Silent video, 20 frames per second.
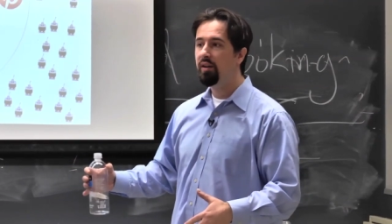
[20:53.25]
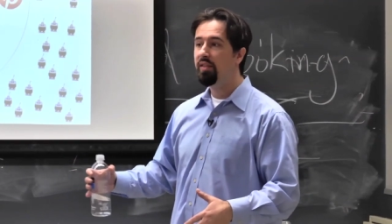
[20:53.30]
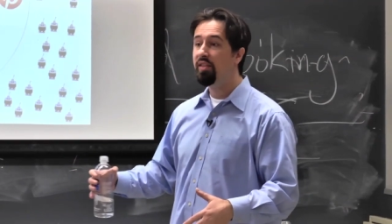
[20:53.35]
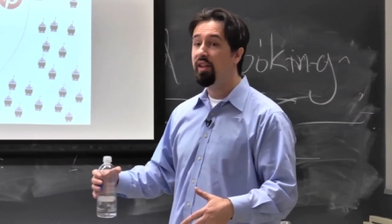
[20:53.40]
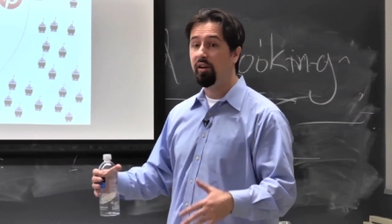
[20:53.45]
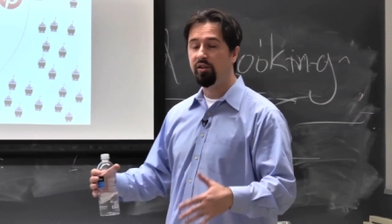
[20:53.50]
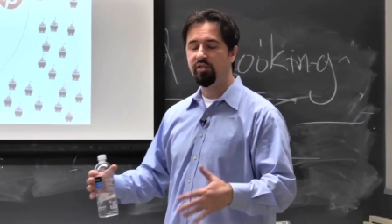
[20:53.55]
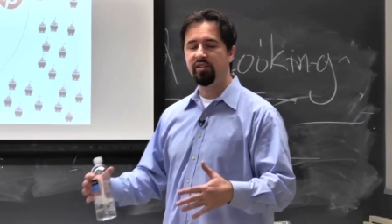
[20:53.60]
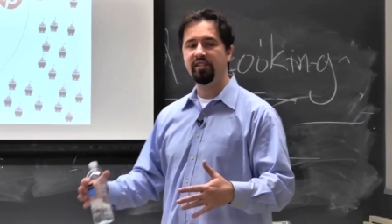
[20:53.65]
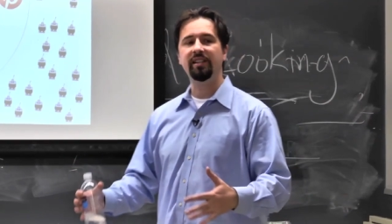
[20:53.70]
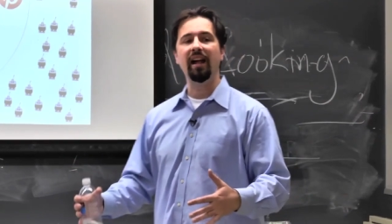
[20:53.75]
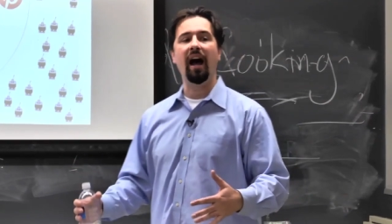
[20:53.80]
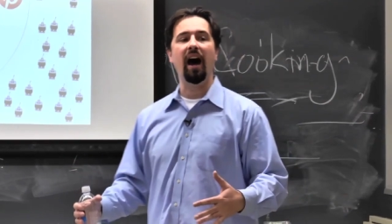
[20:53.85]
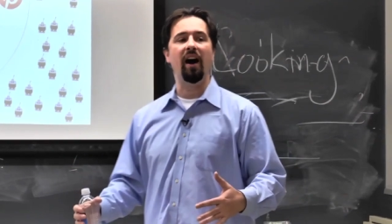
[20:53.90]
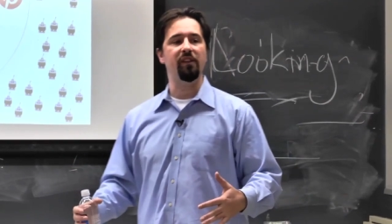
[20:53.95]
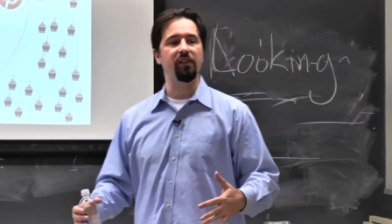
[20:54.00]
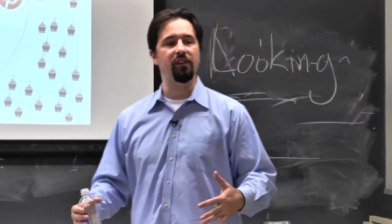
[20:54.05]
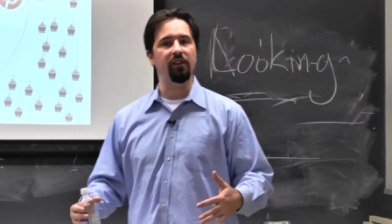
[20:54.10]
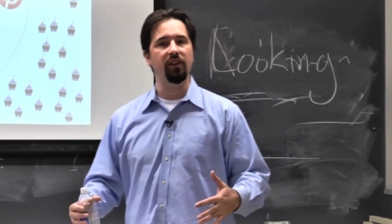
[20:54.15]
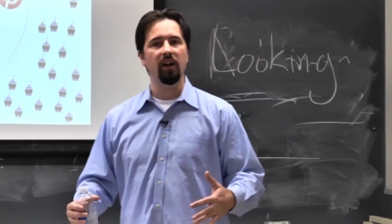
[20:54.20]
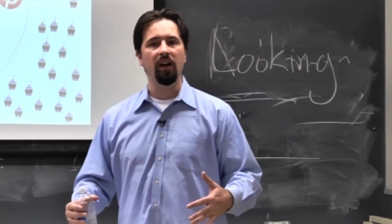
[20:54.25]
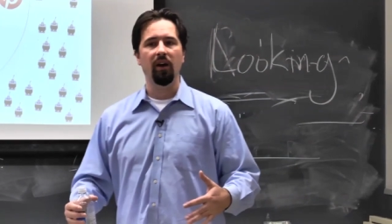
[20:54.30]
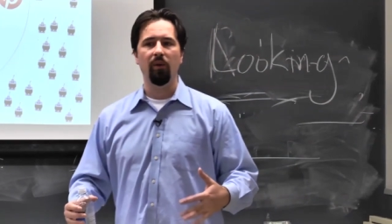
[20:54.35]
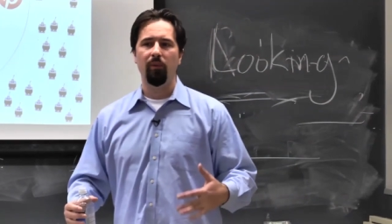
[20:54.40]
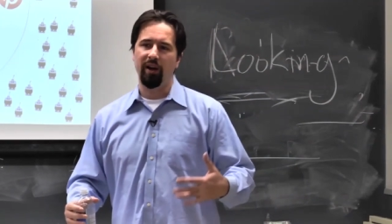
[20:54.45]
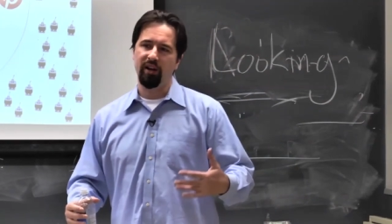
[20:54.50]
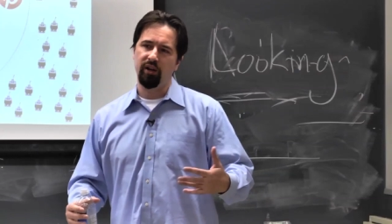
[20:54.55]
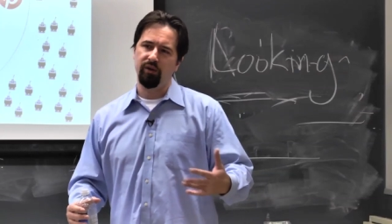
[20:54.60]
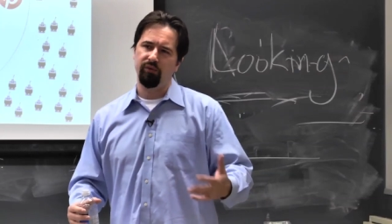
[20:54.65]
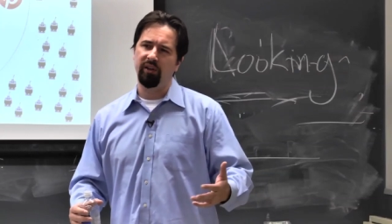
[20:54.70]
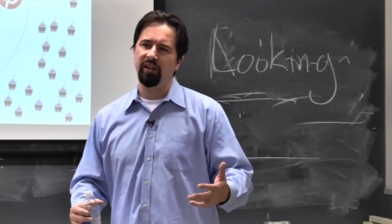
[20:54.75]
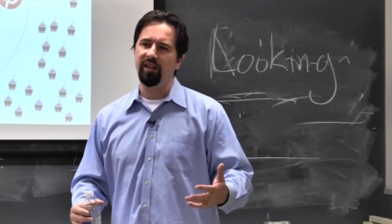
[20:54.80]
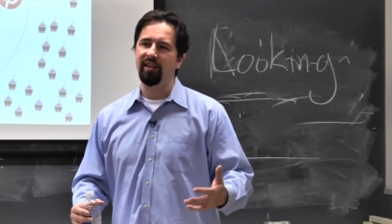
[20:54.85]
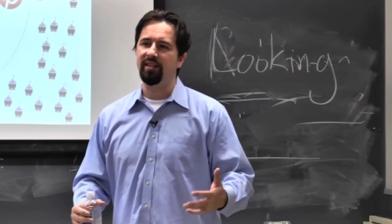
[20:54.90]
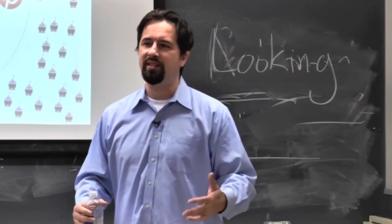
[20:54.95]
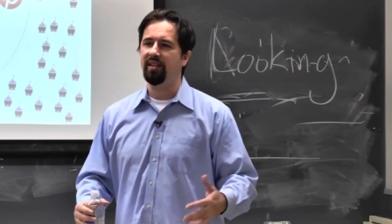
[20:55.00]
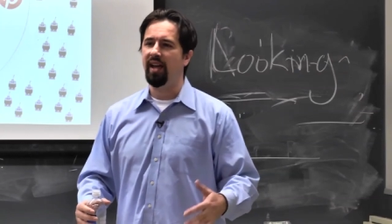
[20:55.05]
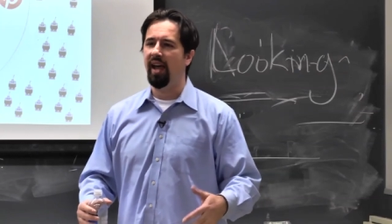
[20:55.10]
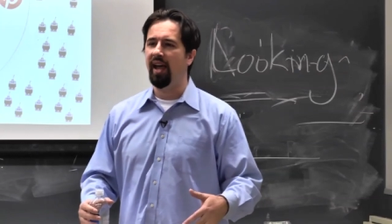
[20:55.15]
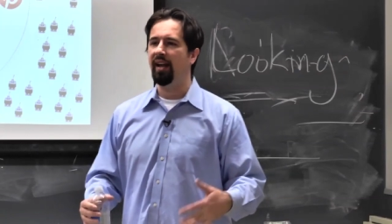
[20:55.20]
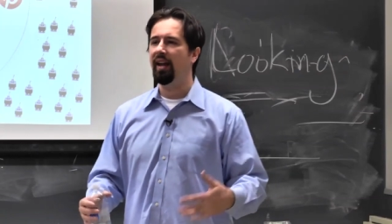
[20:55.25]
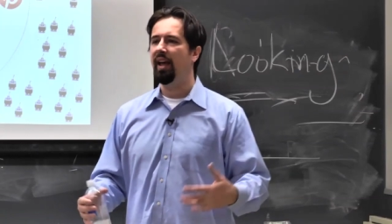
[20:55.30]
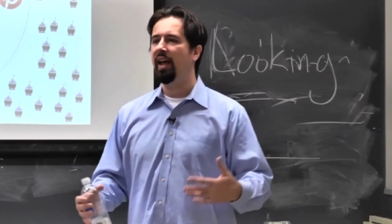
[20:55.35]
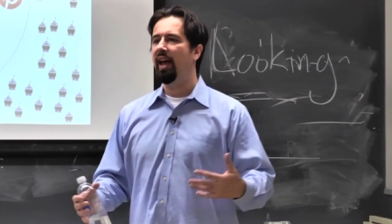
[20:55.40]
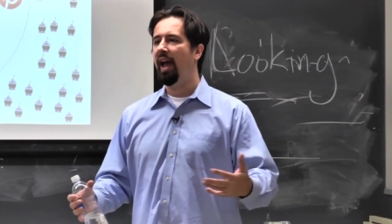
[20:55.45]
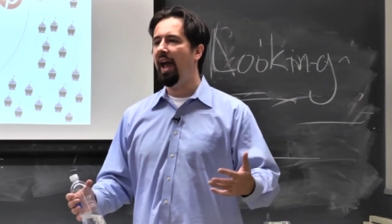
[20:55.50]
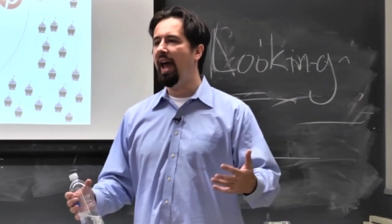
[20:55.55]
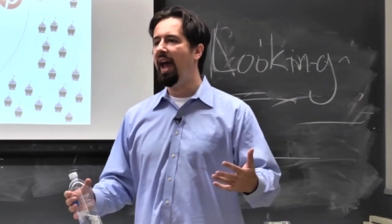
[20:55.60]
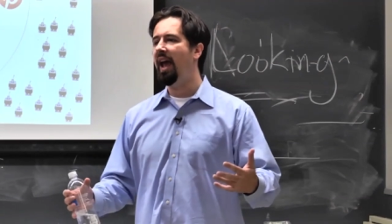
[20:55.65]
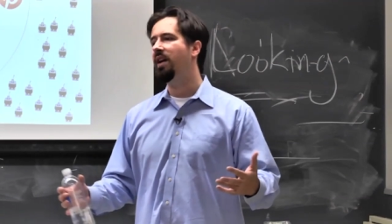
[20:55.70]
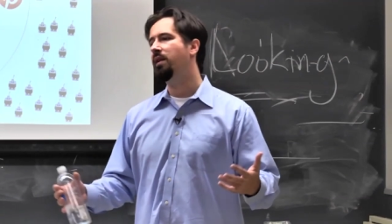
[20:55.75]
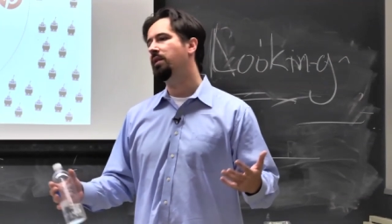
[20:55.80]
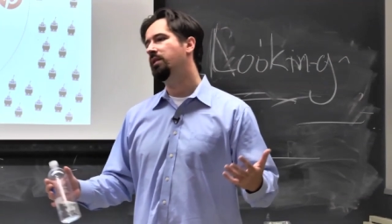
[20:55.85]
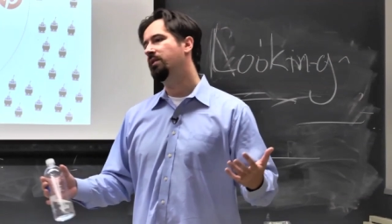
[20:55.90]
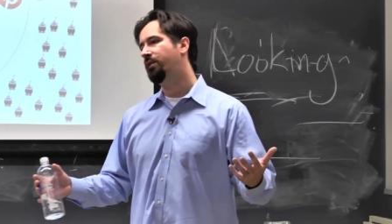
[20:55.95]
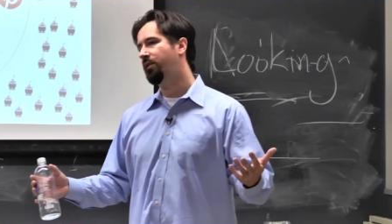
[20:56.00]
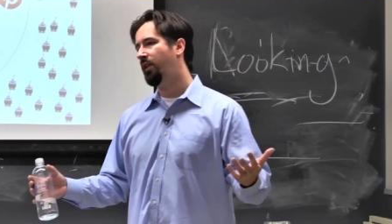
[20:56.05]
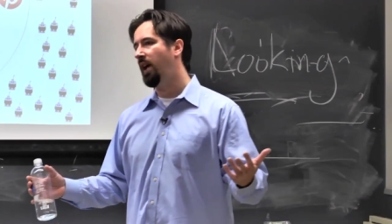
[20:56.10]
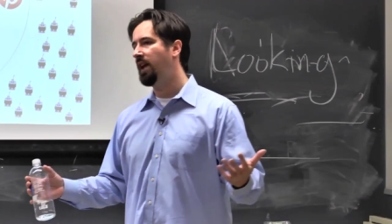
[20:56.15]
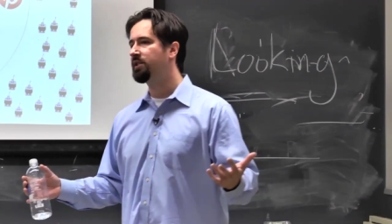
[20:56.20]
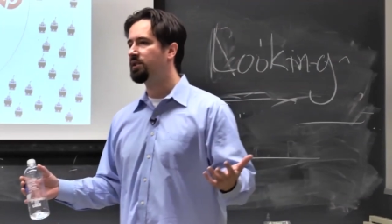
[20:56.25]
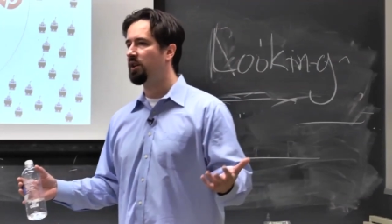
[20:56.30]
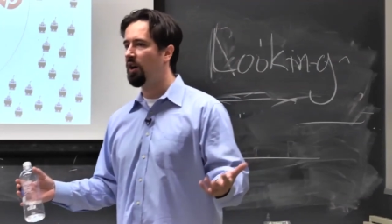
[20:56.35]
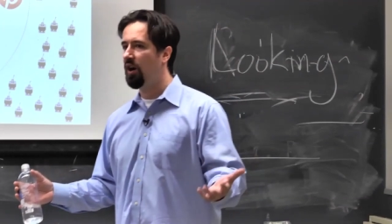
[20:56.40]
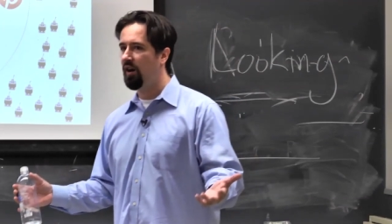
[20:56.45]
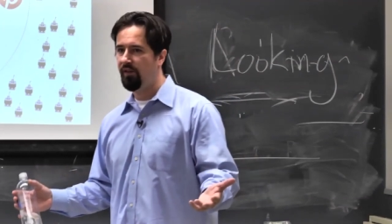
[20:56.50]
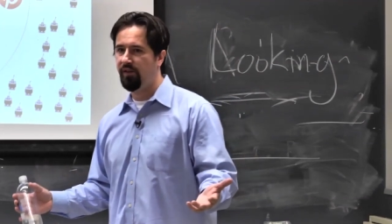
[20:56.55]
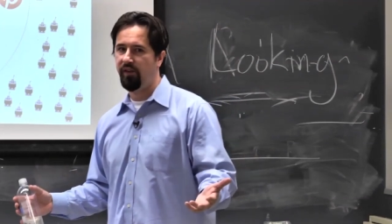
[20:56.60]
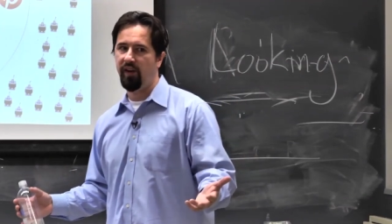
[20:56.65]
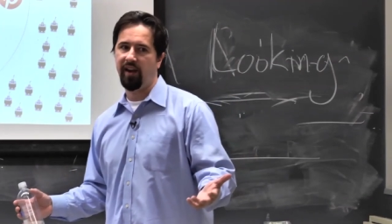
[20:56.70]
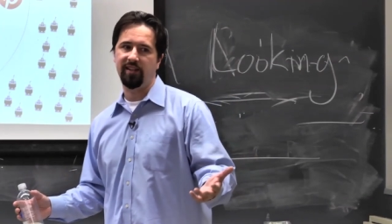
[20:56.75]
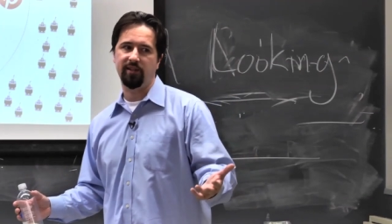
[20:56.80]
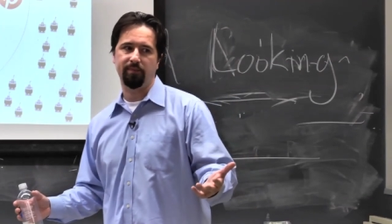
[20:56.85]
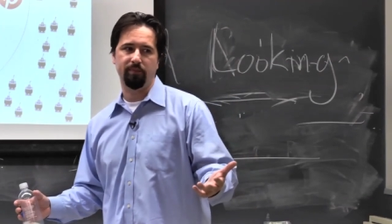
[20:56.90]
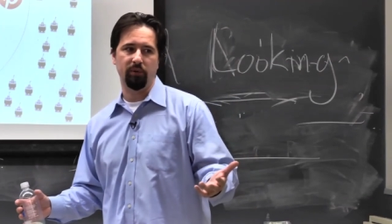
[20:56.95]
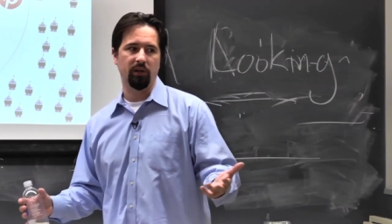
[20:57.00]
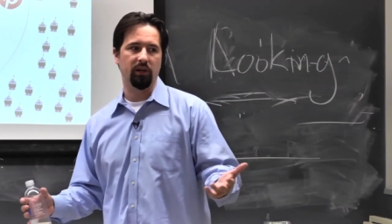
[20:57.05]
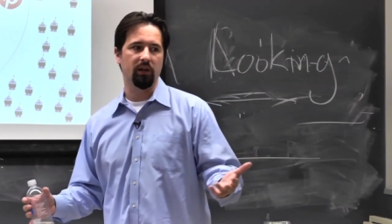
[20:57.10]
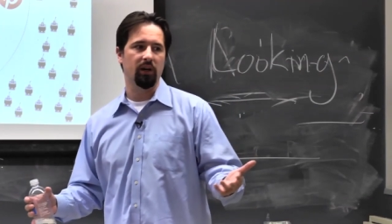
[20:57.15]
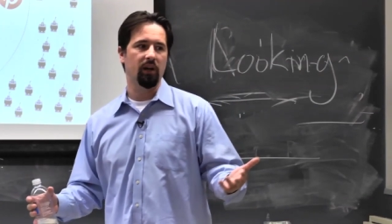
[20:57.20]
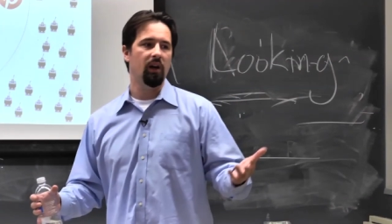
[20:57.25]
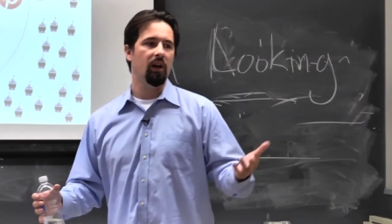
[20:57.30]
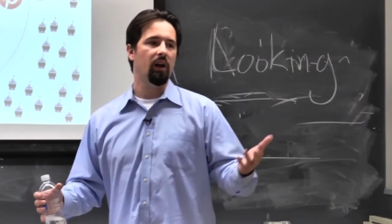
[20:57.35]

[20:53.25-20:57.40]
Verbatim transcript: their stuff, what you're really saying, hey, friends on Facebook,